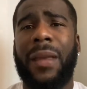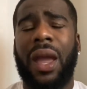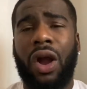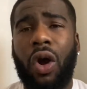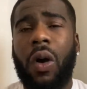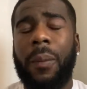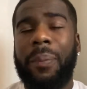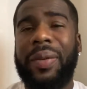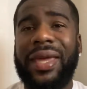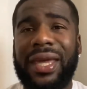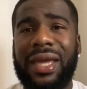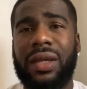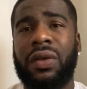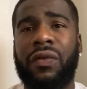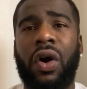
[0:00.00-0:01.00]

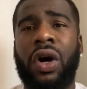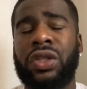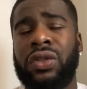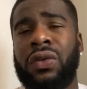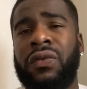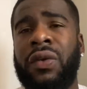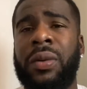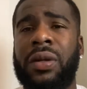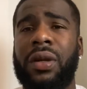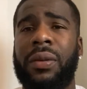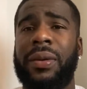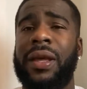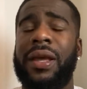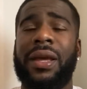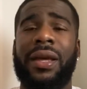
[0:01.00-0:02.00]
competing with Arsenal Football Club.
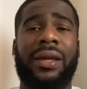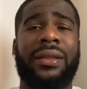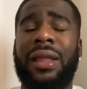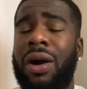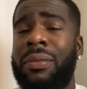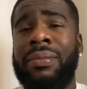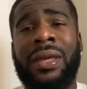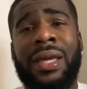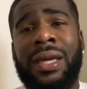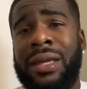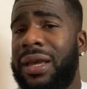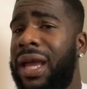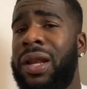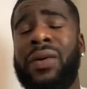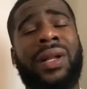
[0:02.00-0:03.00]
Now
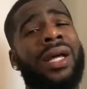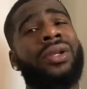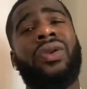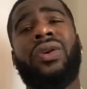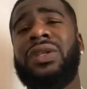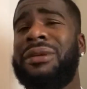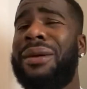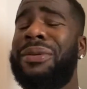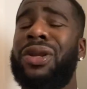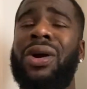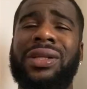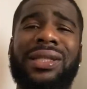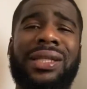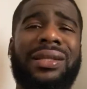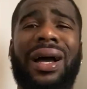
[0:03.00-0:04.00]
me, anyone that knows me, I've been
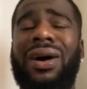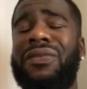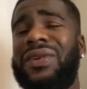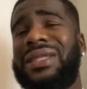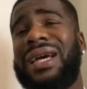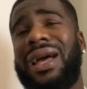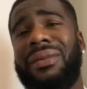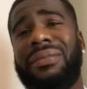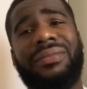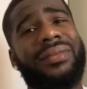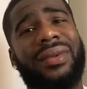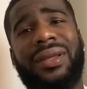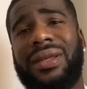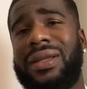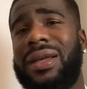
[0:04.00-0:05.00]
Arteta out for time,
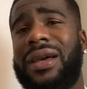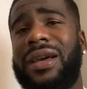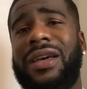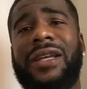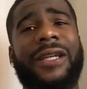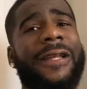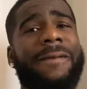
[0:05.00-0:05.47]
yeah?